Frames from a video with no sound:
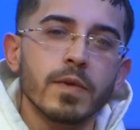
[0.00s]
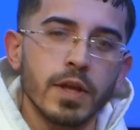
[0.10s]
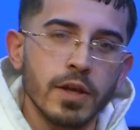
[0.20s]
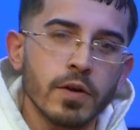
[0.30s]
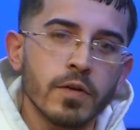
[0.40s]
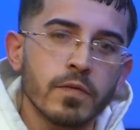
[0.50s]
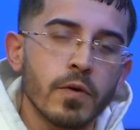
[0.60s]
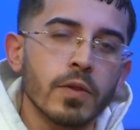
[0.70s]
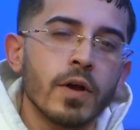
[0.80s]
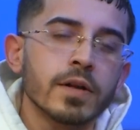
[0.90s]
here for
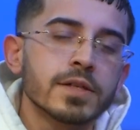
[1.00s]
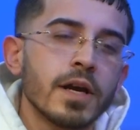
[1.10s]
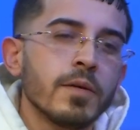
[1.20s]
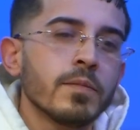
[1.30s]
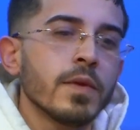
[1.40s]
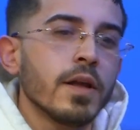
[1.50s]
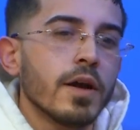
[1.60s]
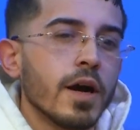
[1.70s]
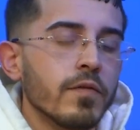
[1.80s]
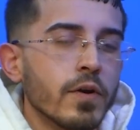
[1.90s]
a long time,
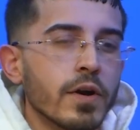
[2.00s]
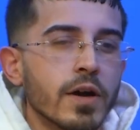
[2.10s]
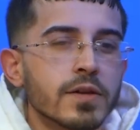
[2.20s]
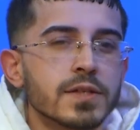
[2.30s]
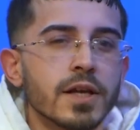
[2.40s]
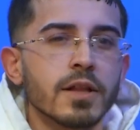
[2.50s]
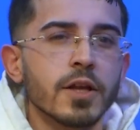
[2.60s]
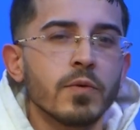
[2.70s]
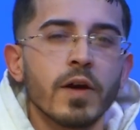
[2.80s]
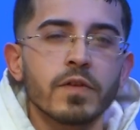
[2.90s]
I've heard artists say,
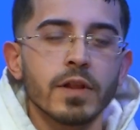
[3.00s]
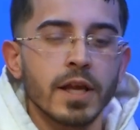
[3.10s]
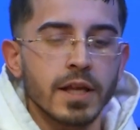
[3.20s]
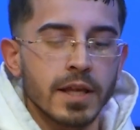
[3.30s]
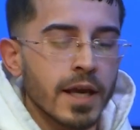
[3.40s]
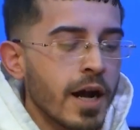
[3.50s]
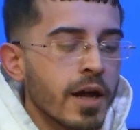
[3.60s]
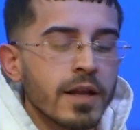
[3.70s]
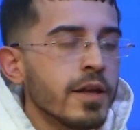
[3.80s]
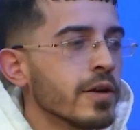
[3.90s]
like, you have to, like, get
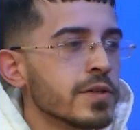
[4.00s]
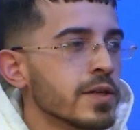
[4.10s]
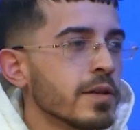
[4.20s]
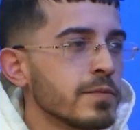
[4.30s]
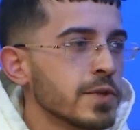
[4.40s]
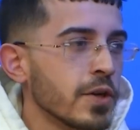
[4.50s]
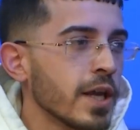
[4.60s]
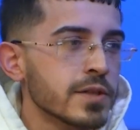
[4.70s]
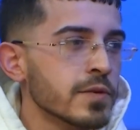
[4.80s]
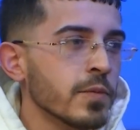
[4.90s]
out of here to
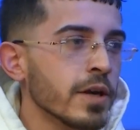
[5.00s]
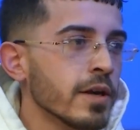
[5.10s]
get somewhere.